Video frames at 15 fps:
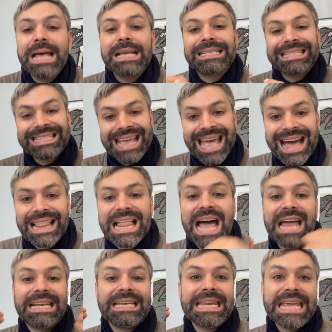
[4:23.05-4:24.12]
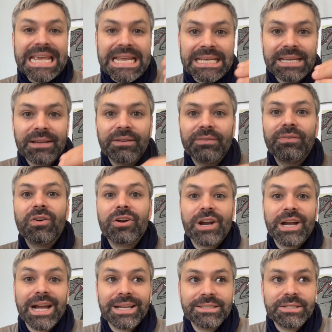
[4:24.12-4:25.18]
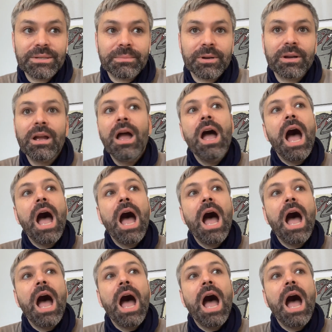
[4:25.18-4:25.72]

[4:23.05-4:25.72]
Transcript: sell a need for a customer.